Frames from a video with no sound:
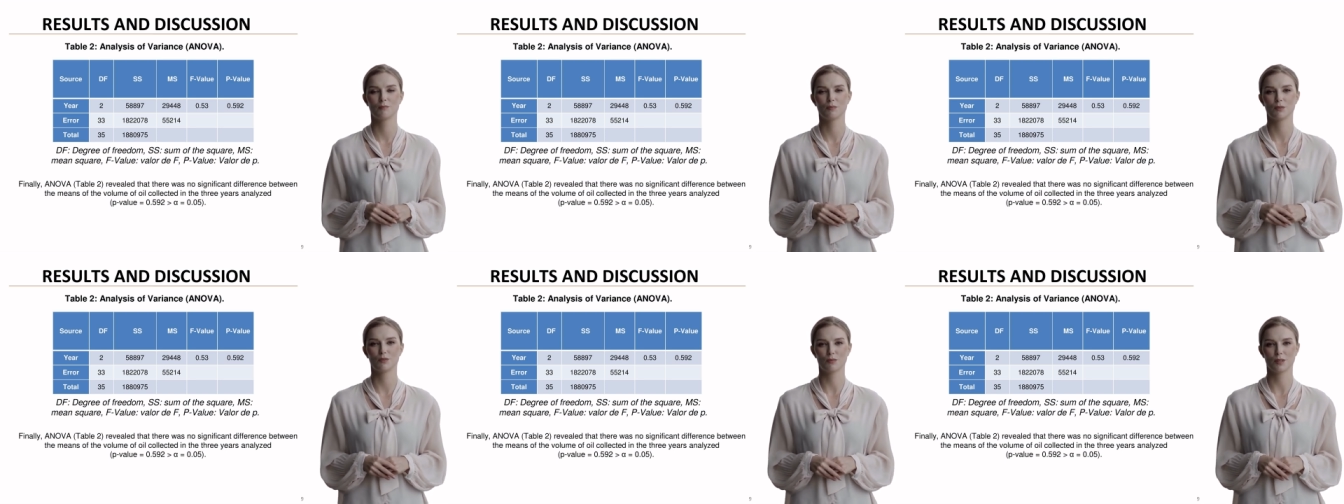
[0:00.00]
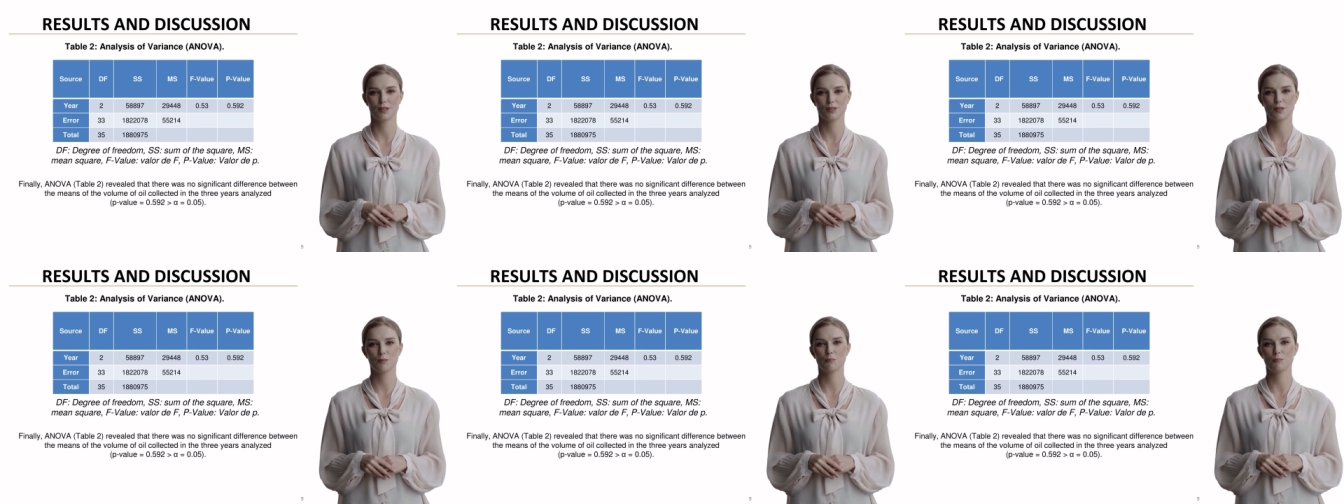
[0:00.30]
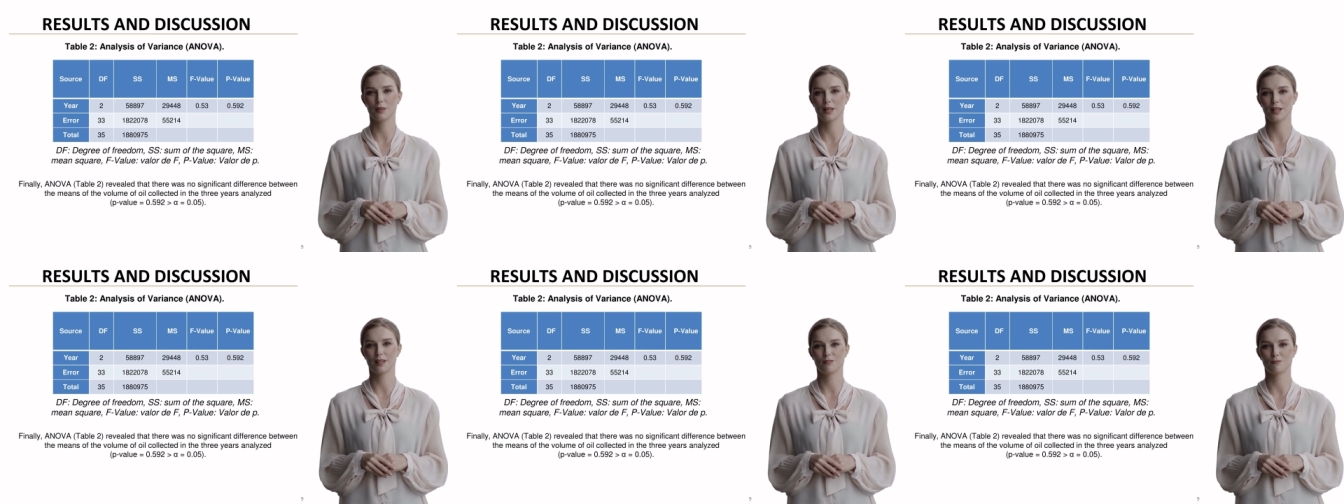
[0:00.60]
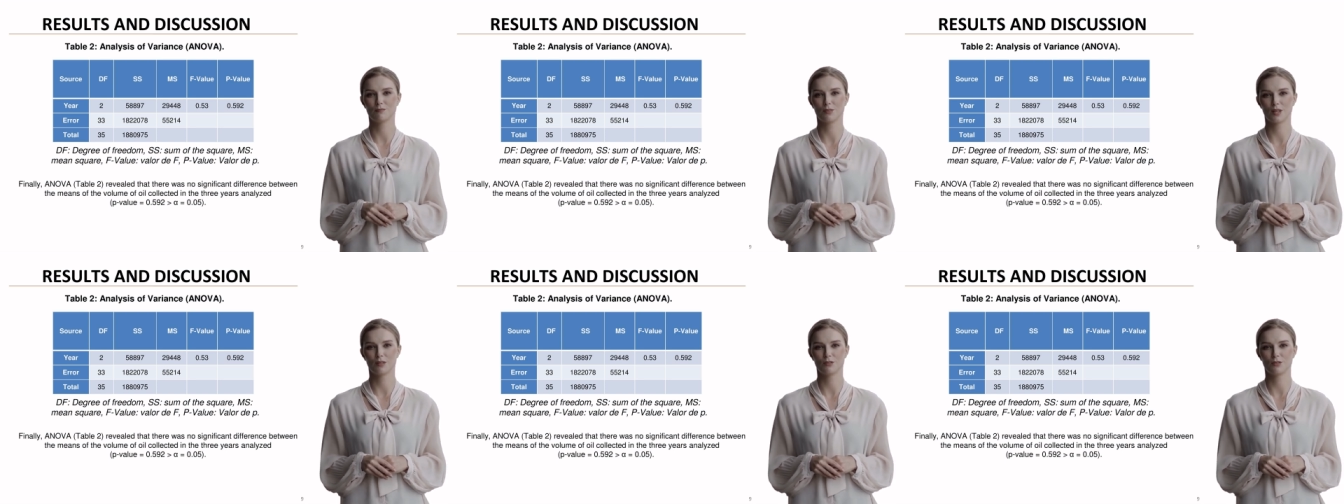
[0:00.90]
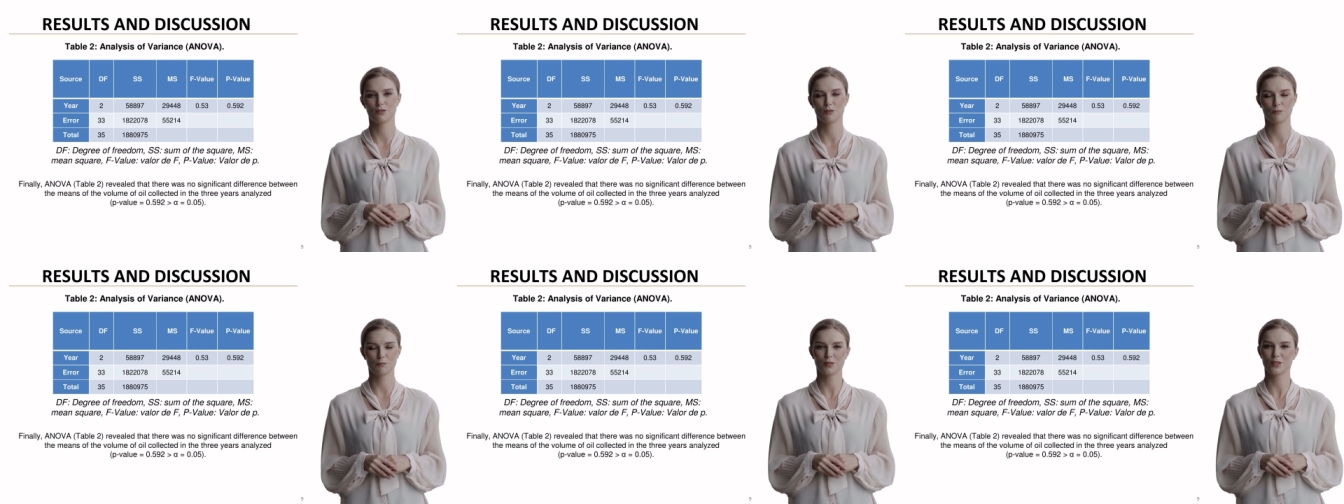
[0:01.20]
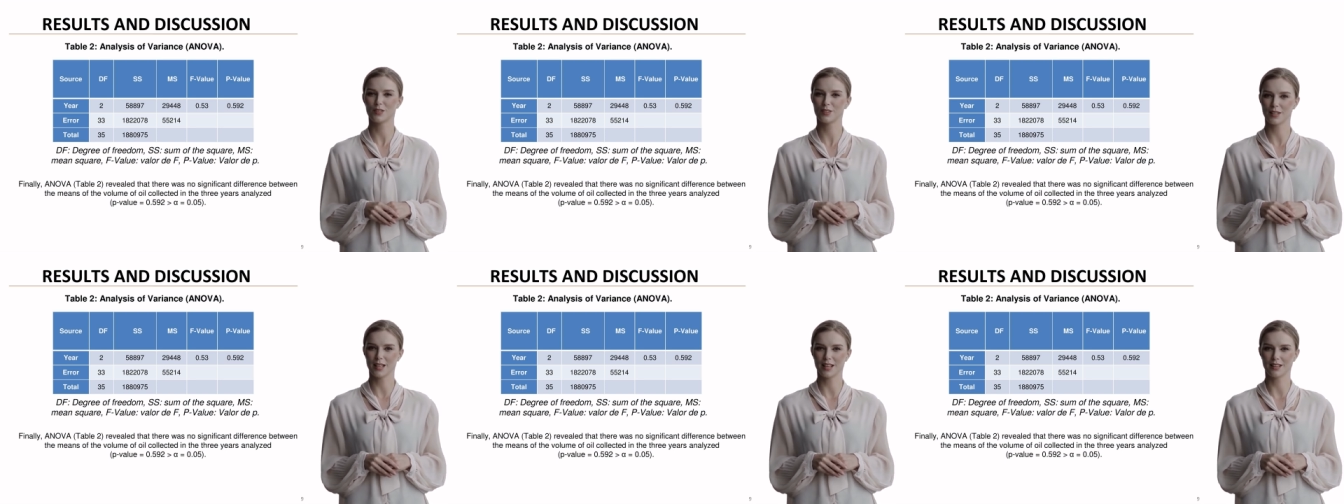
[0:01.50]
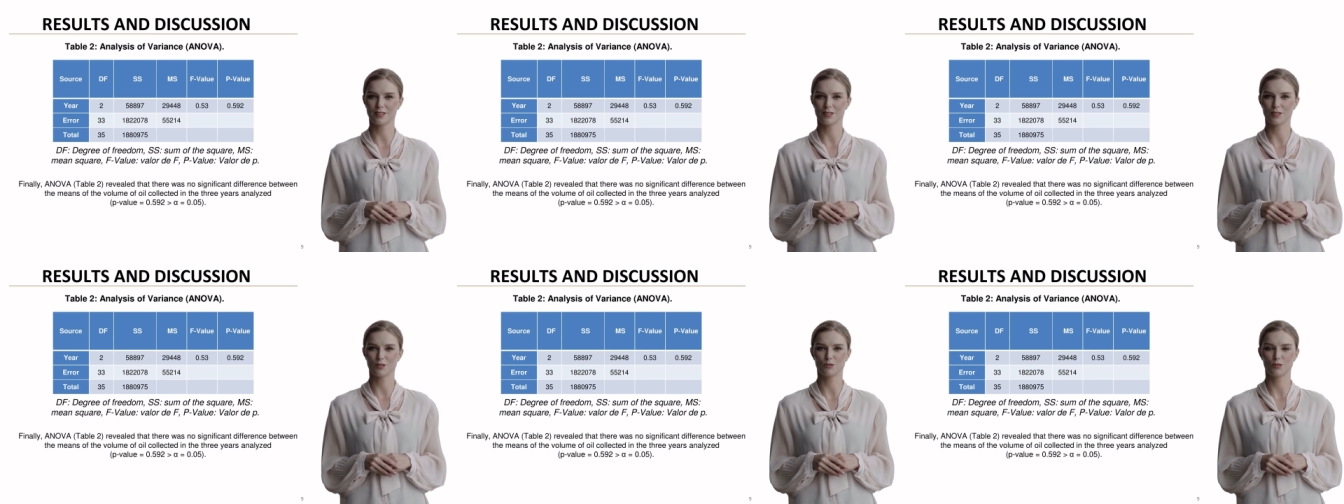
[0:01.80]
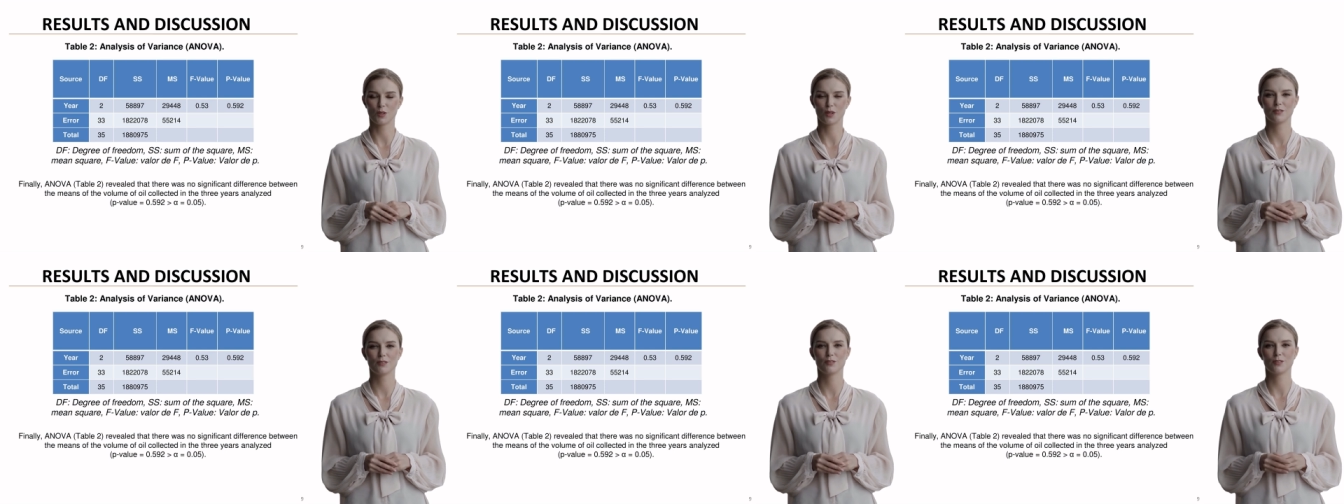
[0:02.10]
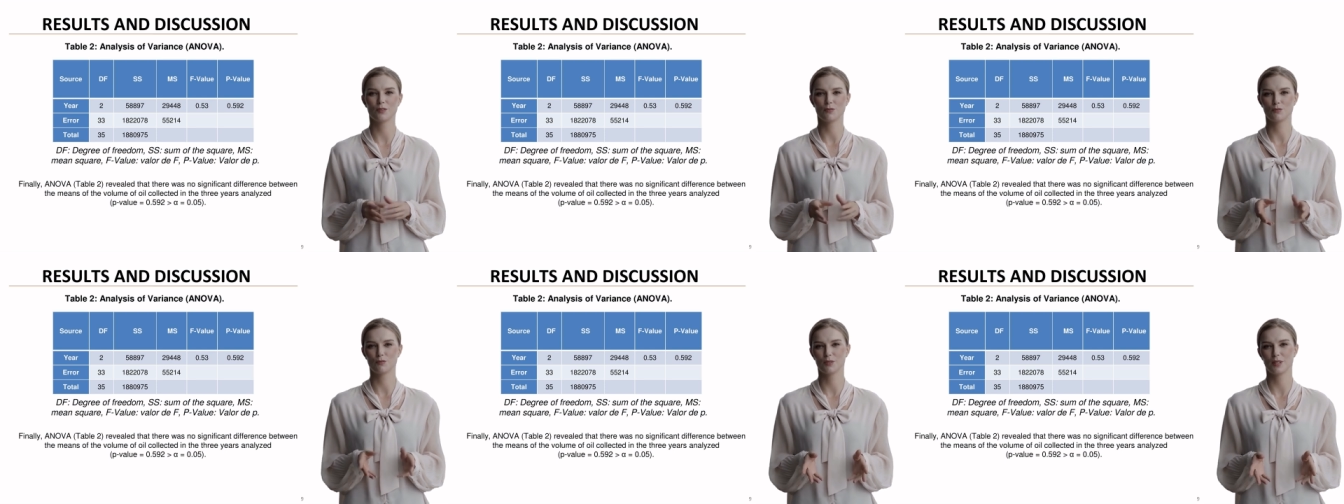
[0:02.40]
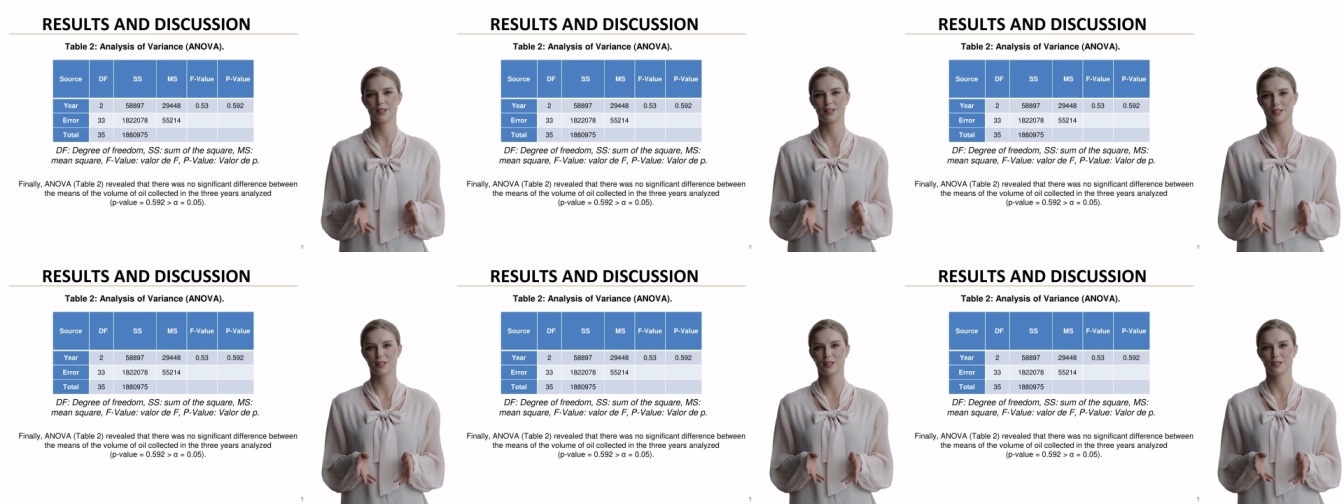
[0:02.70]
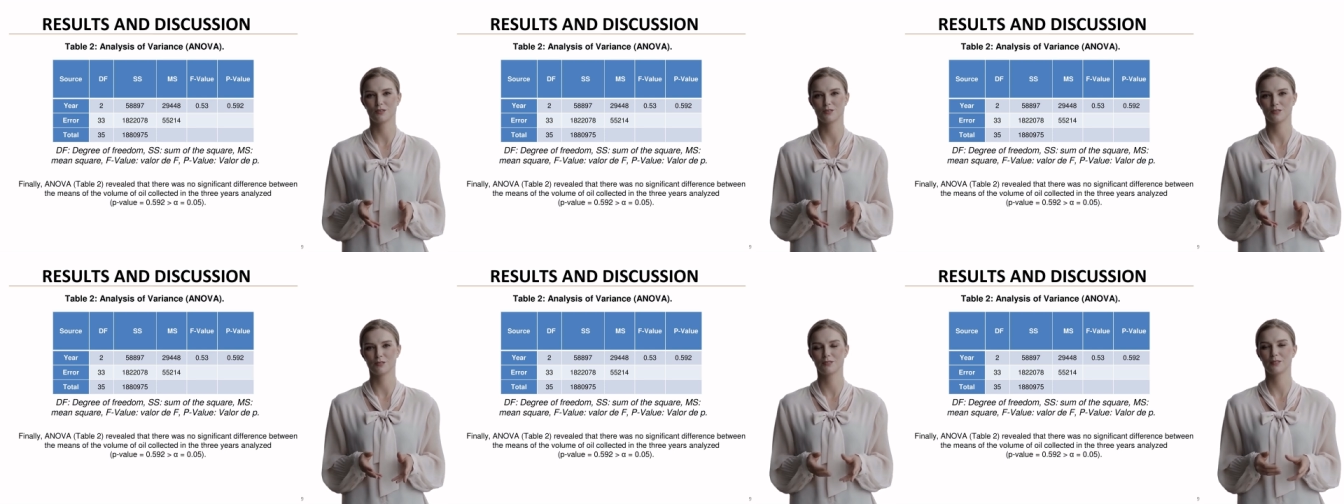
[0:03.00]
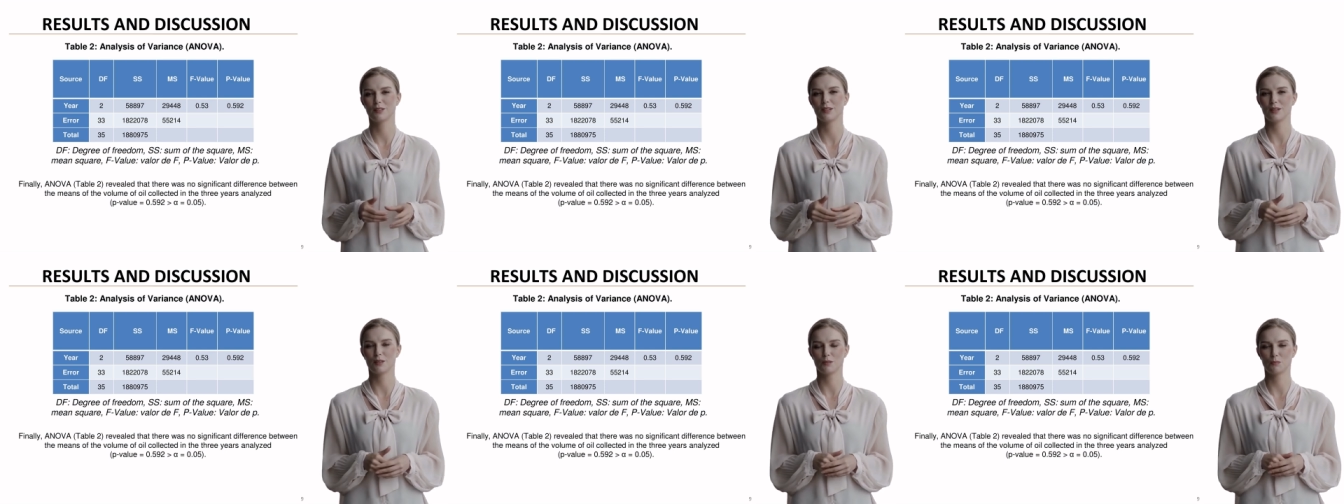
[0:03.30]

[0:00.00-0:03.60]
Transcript: between the mean volumes collected across the three years,